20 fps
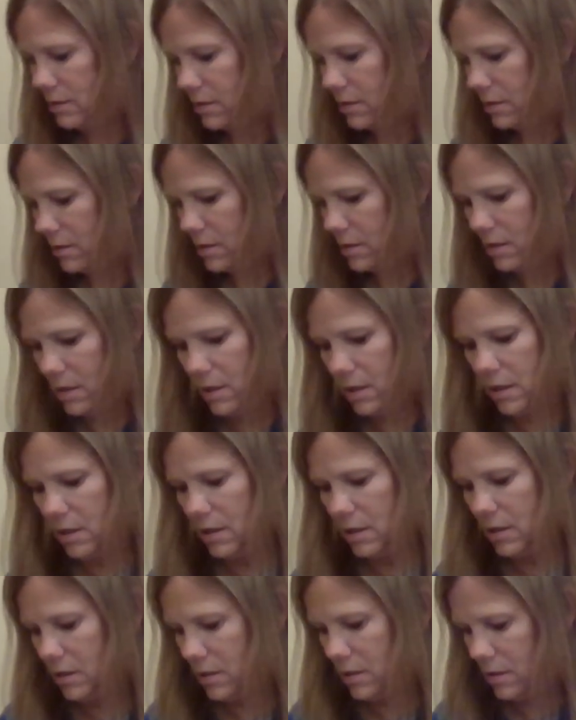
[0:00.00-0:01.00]

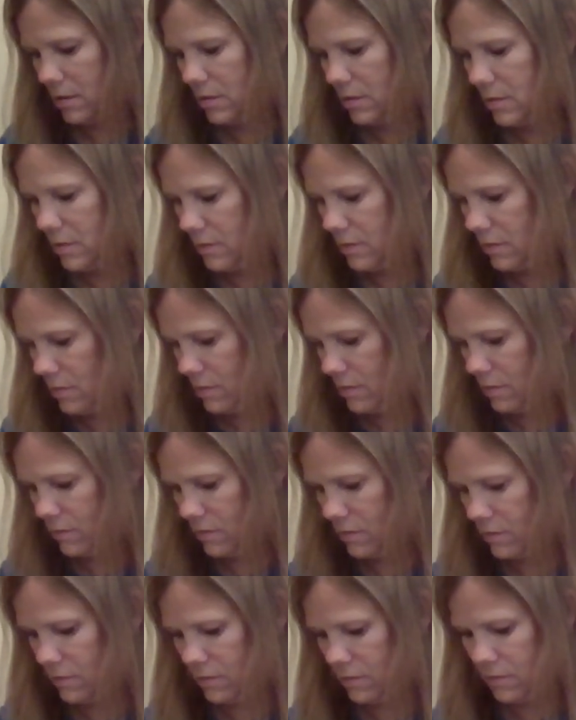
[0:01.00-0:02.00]

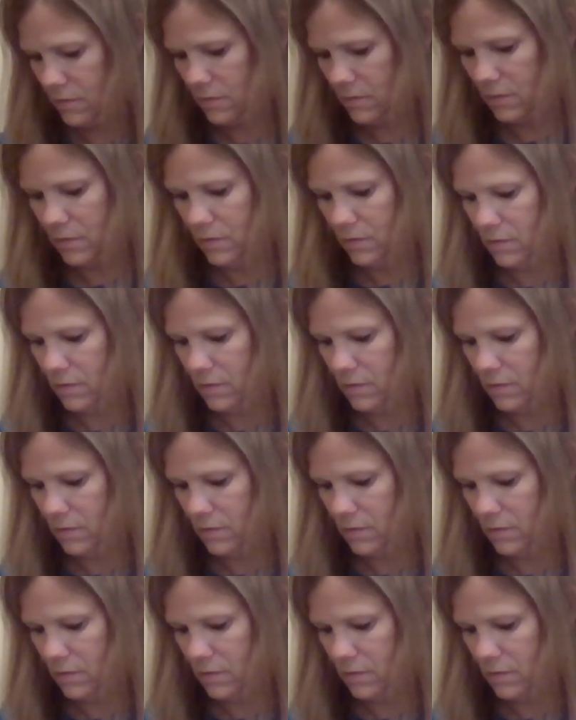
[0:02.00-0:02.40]
(silence)